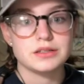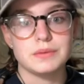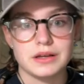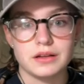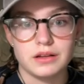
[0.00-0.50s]
to
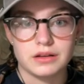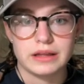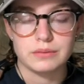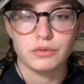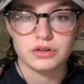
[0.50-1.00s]
make it
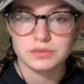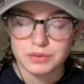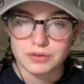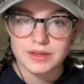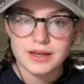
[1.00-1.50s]
look more
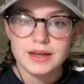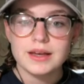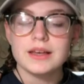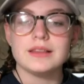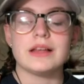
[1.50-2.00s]
smooth.
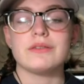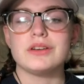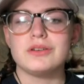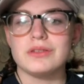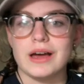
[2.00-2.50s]
Then when
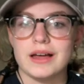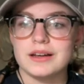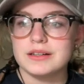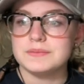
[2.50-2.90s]
you do that,